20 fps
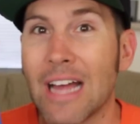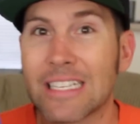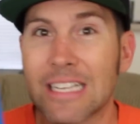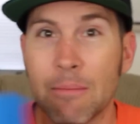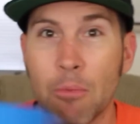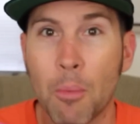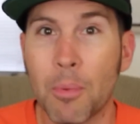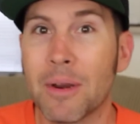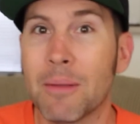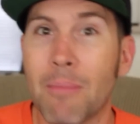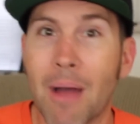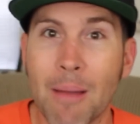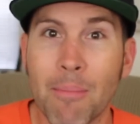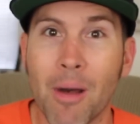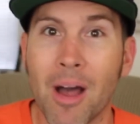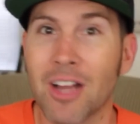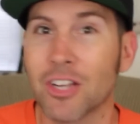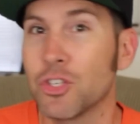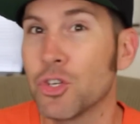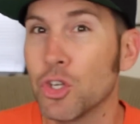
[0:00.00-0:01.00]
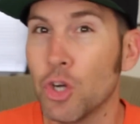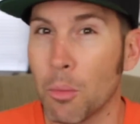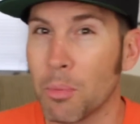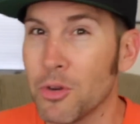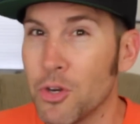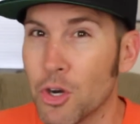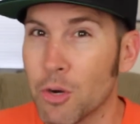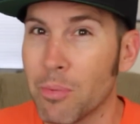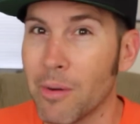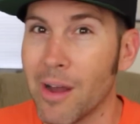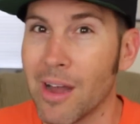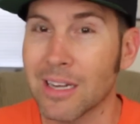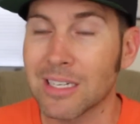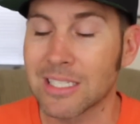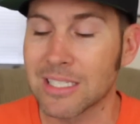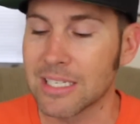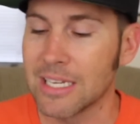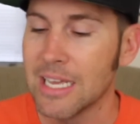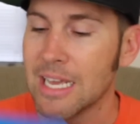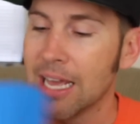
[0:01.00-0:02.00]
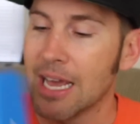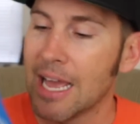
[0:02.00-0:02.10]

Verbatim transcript: As I'm opening my box, you can open your box.